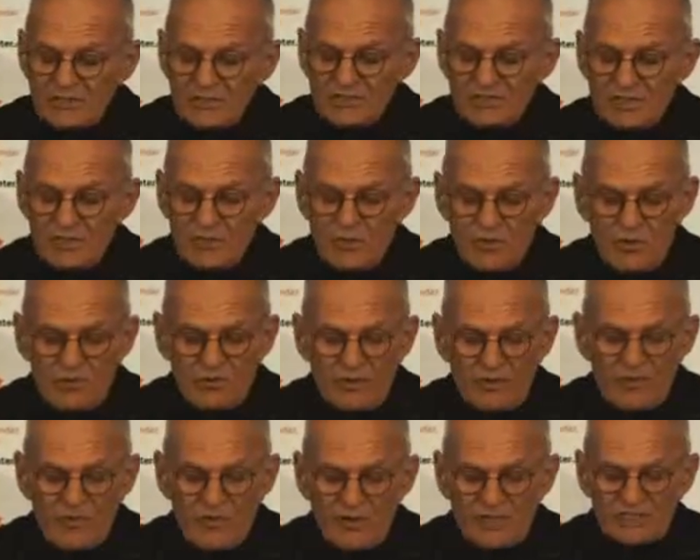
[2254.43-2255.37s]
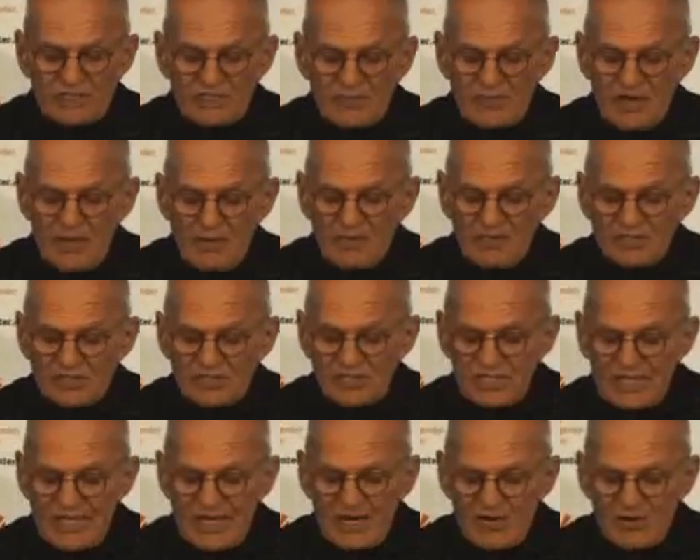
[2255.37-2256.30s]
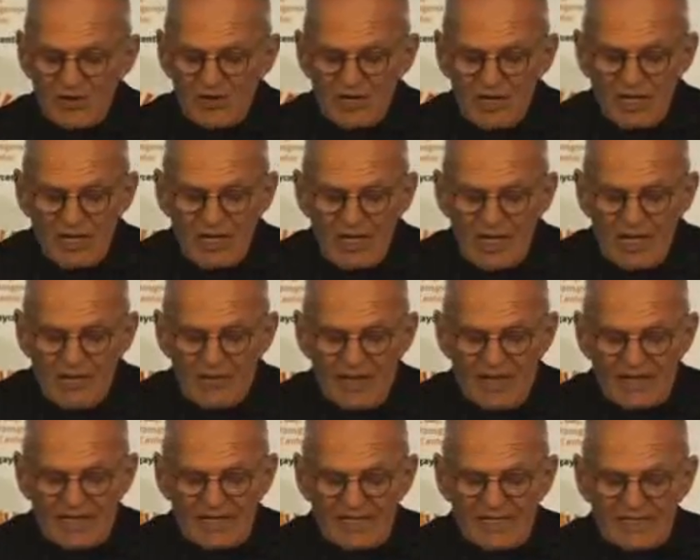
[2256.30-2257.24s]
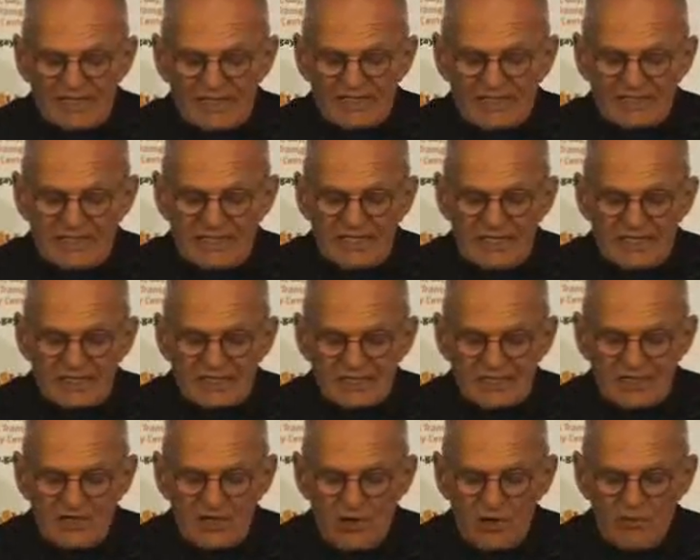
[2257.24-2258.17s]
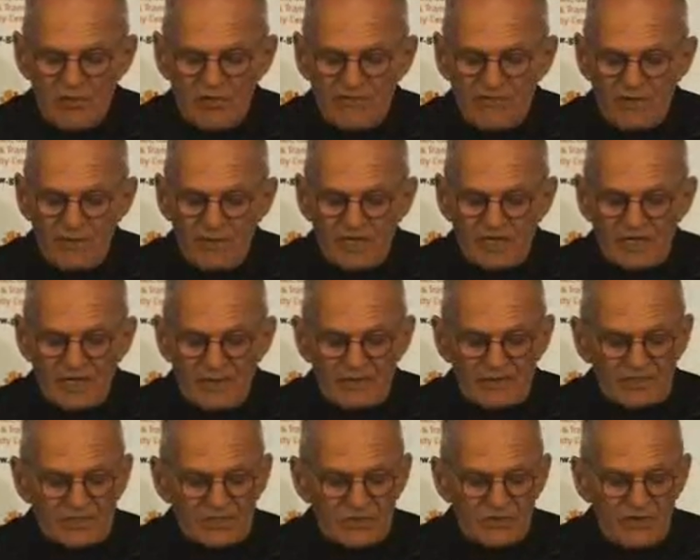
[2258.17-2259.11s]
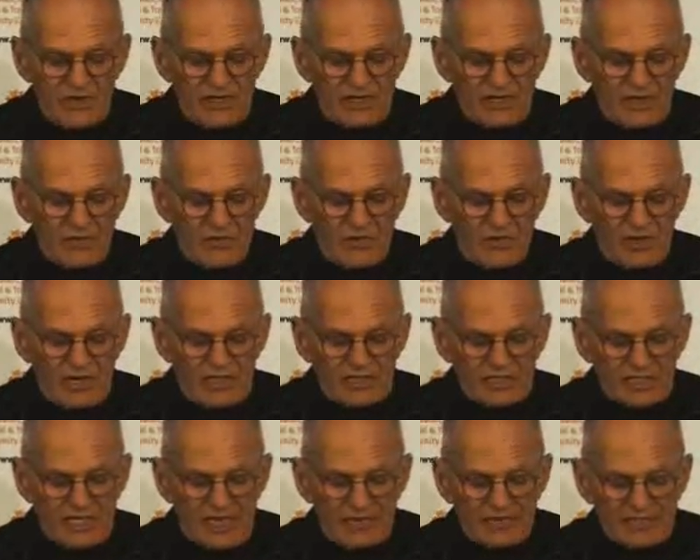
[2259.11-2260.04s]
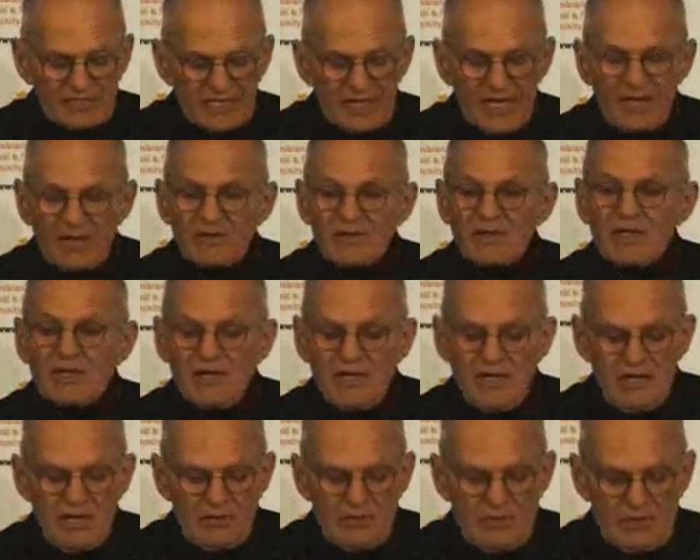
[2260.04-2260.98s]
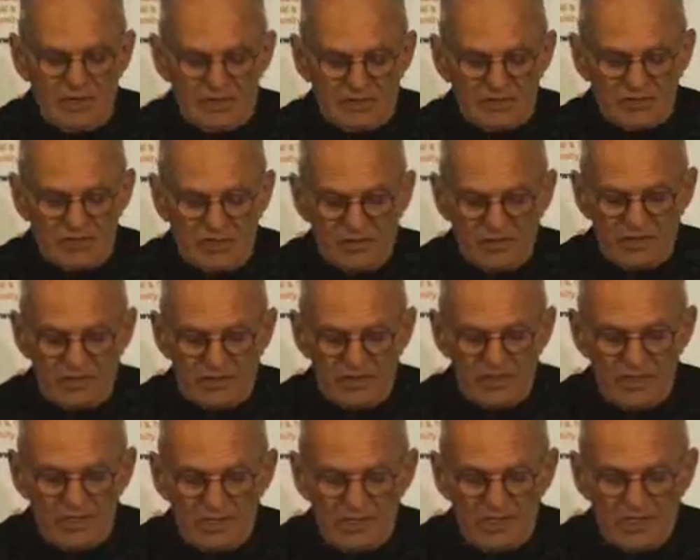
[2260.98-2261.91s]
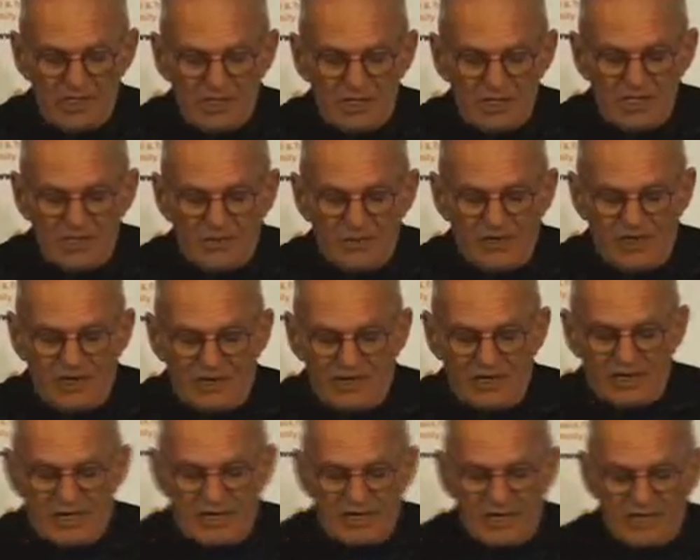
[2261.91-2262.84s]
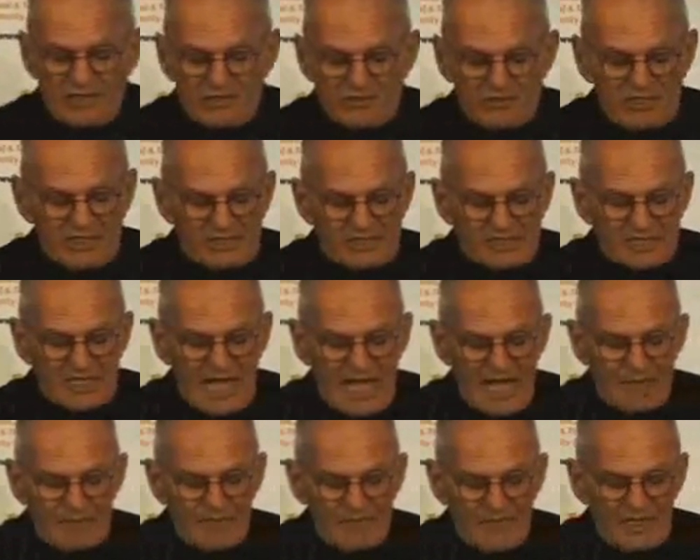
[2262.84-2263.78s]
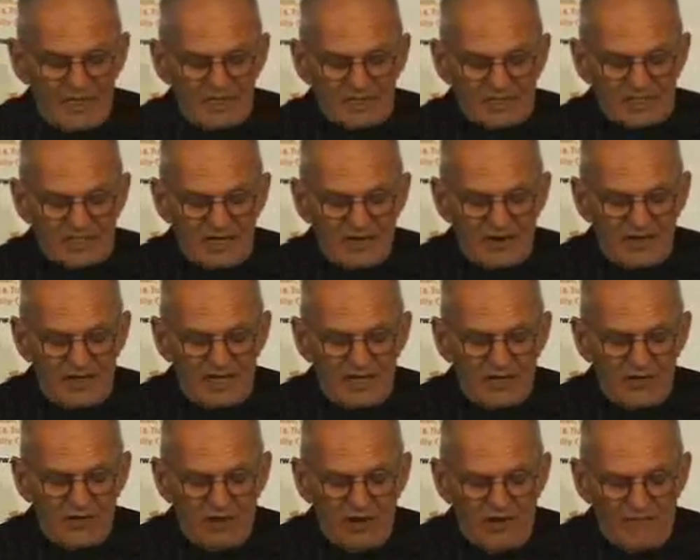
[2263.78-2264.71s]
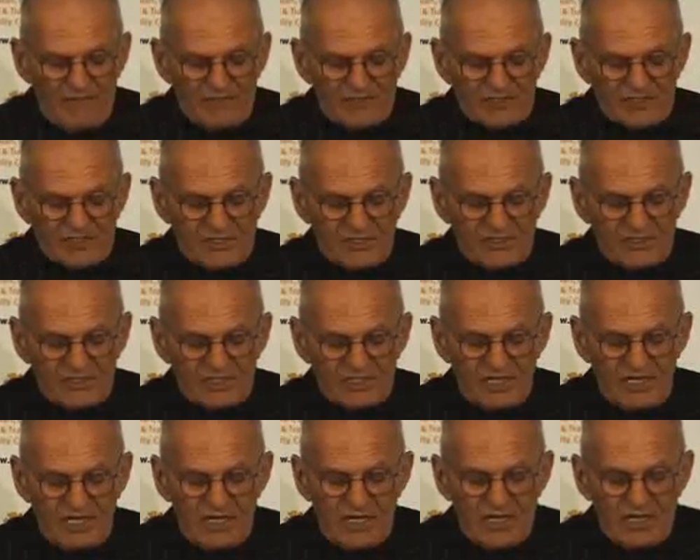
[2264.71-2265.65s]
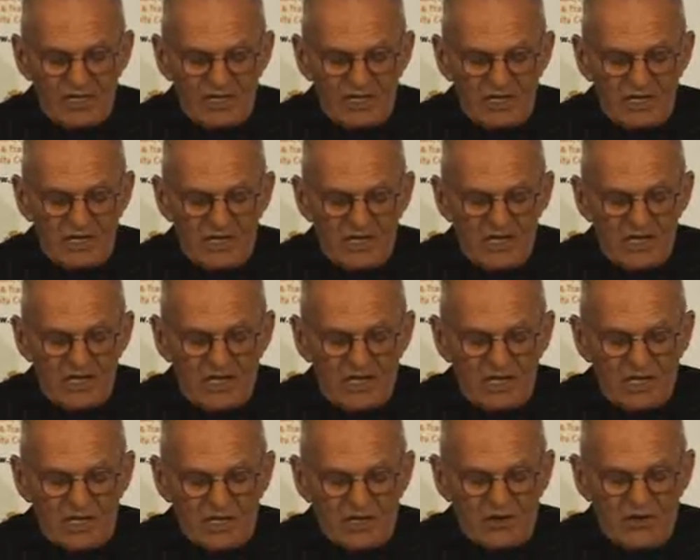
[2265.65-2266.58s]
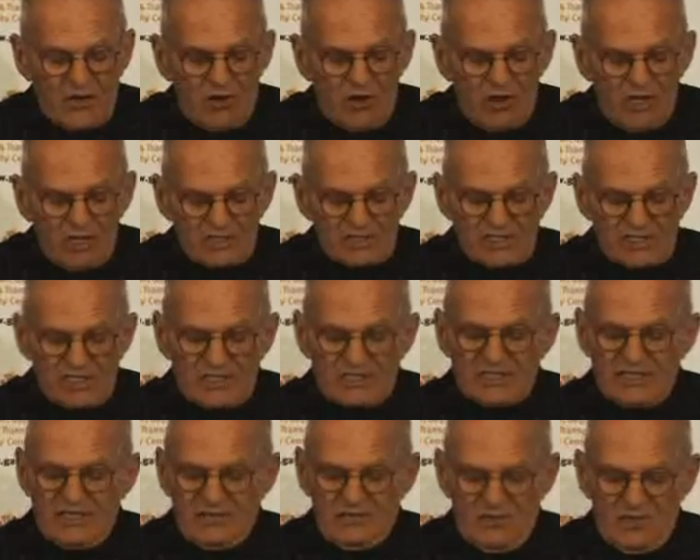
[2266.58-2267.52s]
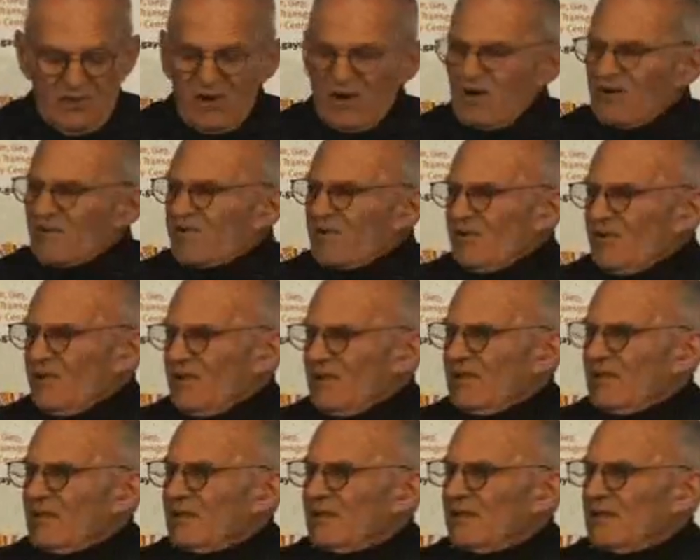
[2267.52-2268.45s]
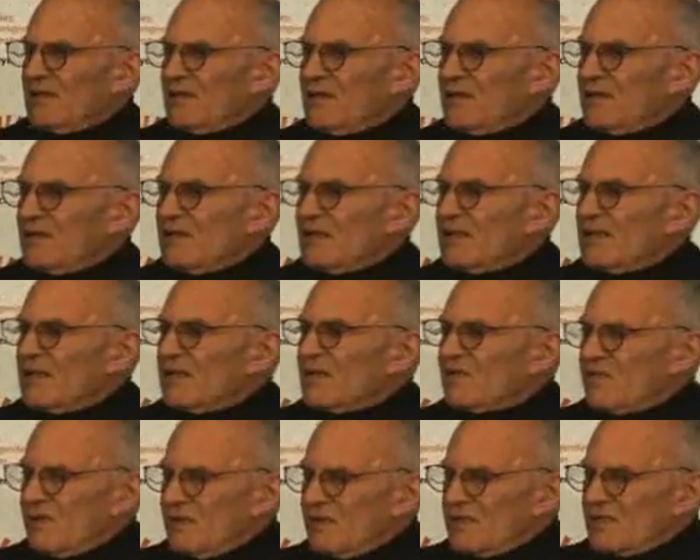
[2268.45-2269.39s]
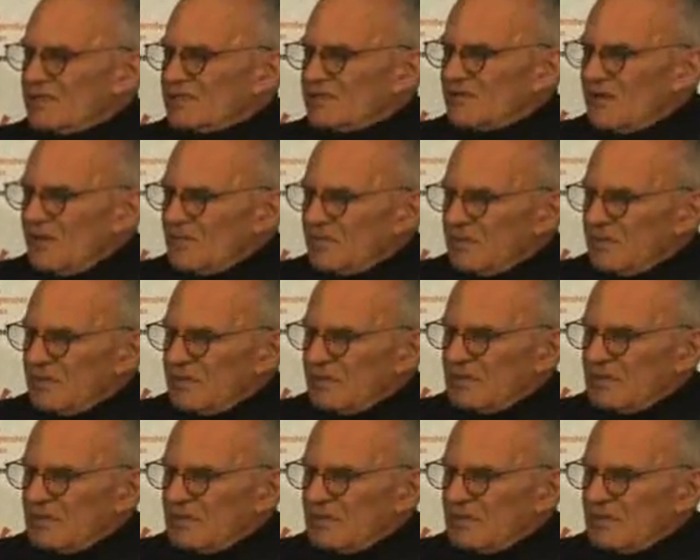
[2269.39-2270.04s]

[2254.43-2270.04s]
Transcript: and World Report to publish a letter about an insidiously homophobic cover story they wrote on Jamestown, we're in trouble. When our country's top military officers calls us immoral, we're in trouble.